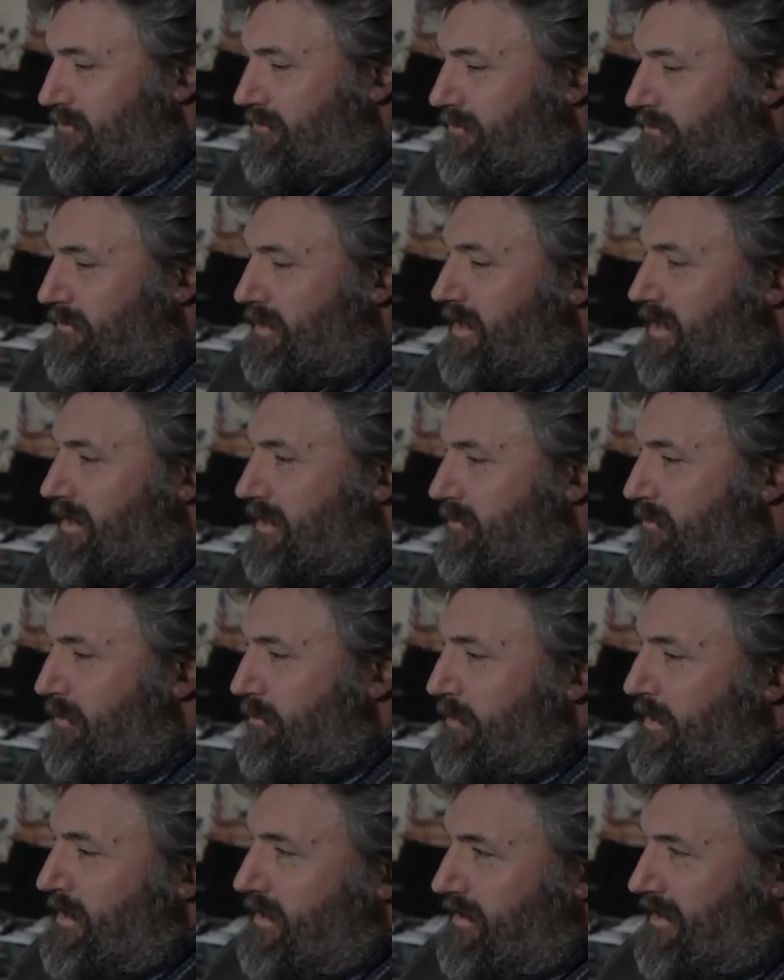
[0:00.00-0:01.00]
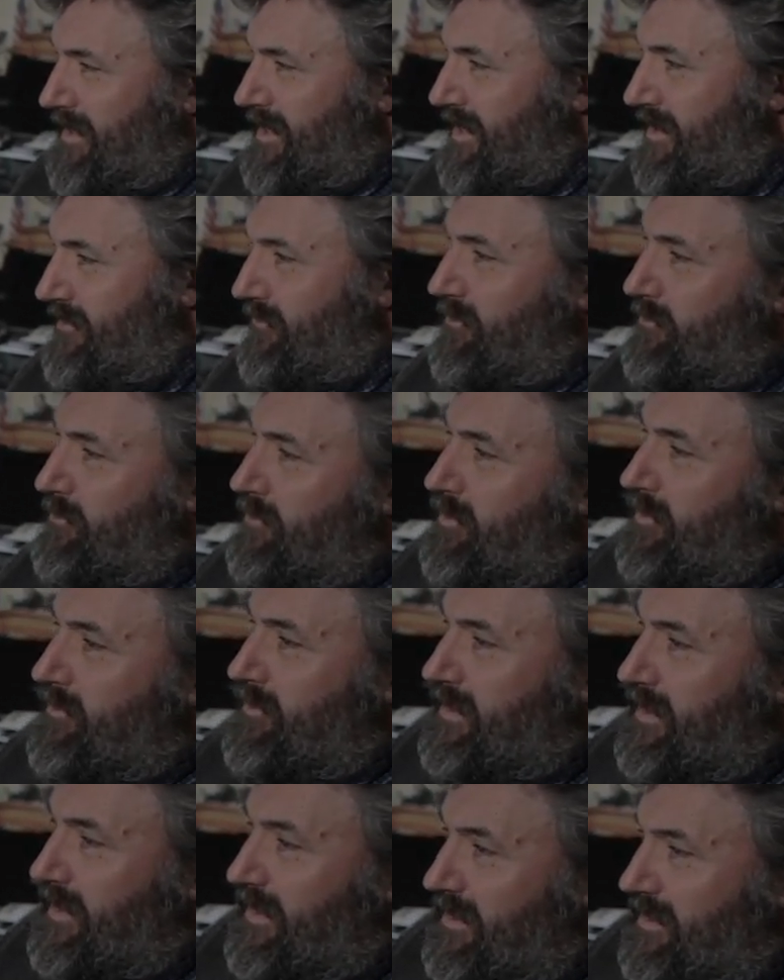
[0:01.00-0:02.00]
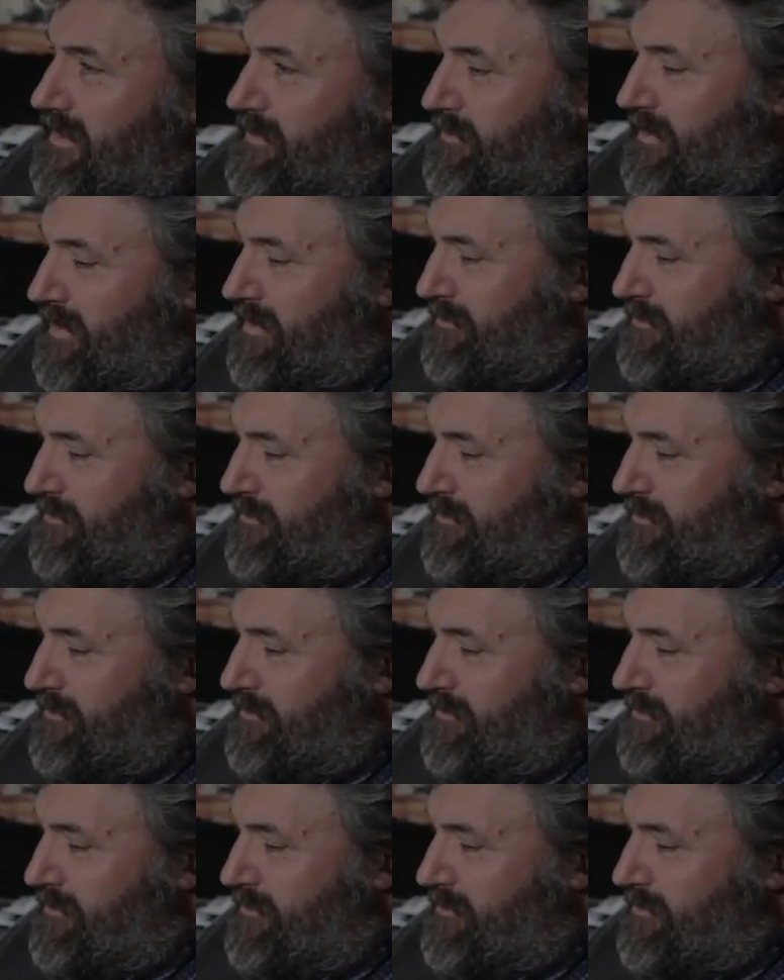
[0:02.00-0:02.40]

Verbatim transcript: making them appear even more ridiculous by